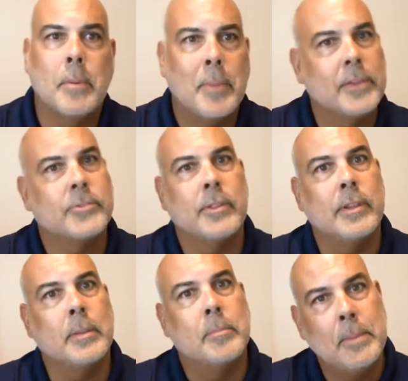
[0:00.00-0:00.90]
but making sure
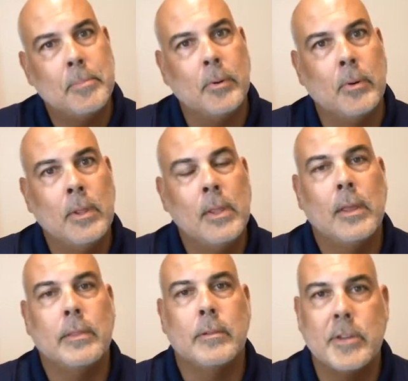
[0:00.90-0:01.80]
that the people
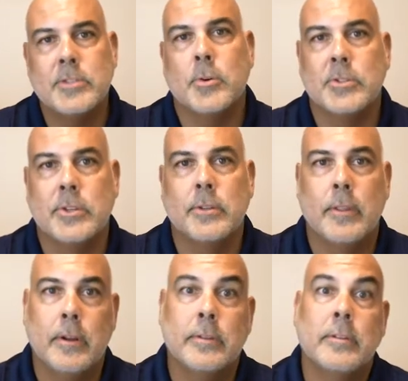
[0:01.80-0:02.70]
and the resources are
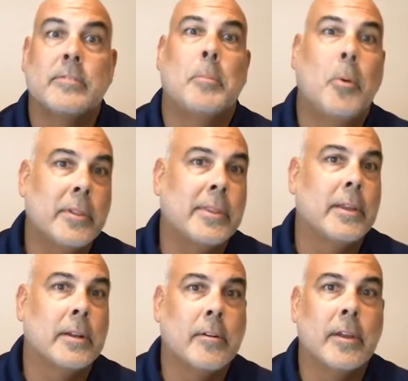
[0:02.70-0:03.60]
there to support the
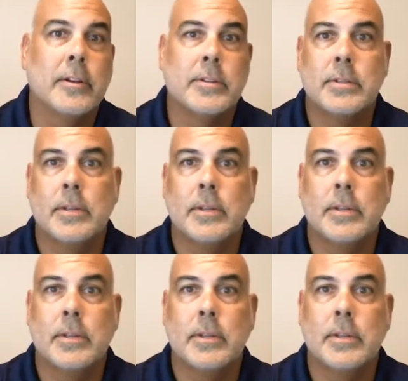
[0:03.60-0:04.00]
integrators.